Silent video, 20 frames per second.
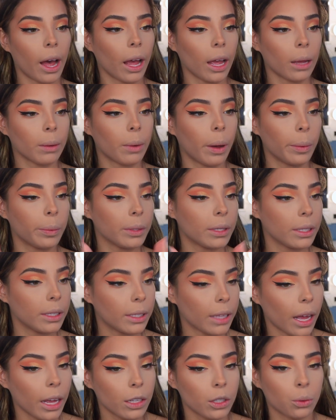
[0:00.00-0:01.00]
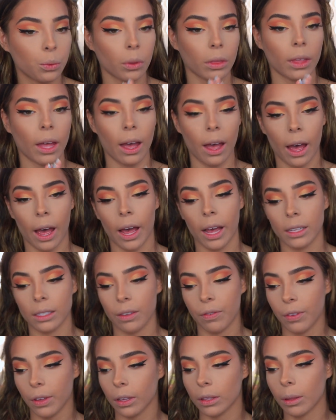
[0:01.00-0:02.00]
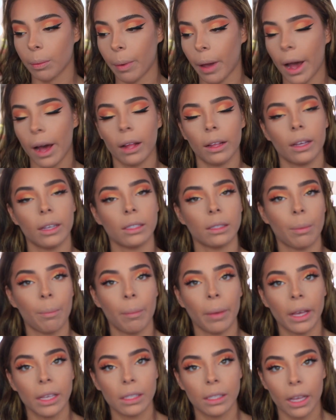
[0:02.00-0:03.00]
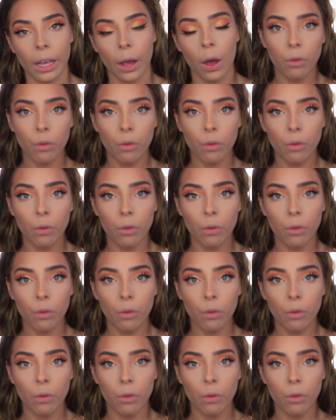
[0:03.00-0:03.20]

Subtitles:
I am obsessed with the eyes. I feel like the palette is amazing.